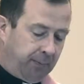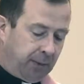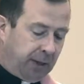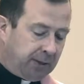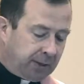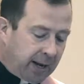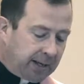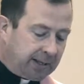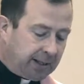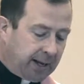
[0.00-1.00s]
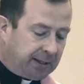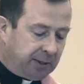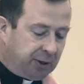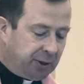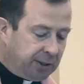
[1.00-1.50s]
In today's
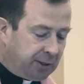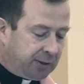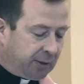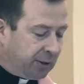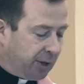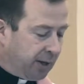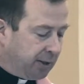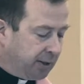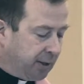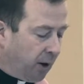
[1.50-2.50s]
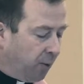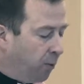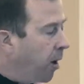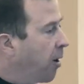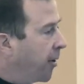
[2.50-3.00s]
lesson, Jesus suggests a
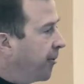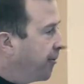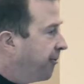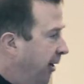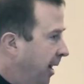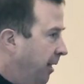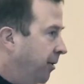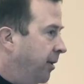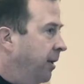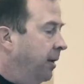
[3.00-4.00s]
walk of faith